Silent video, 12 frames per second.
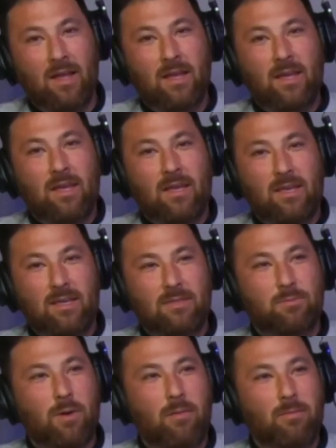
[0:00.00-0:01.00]
He's
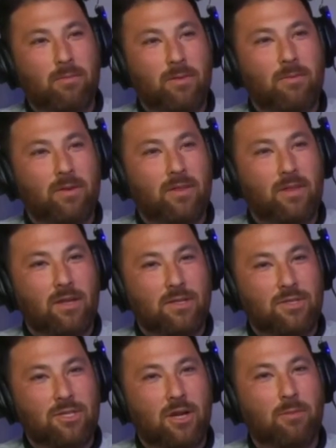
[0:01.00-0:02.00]
probably one of the
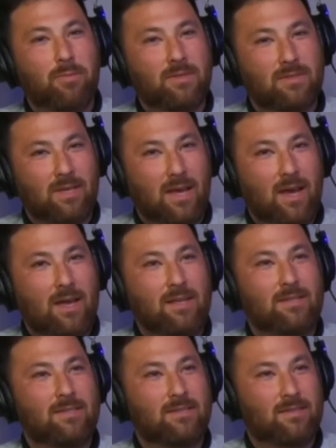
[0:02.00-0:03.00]
sharpest
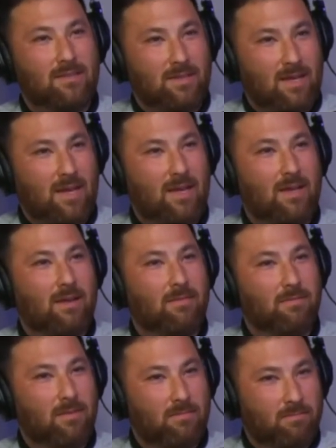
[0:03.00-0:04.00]
guys
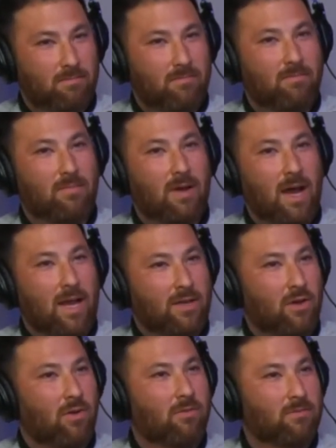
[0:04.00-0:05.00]
I
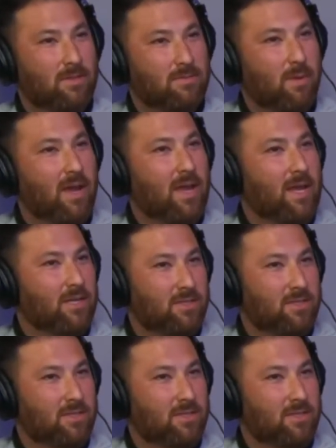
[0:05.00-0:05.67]
know. It's my age.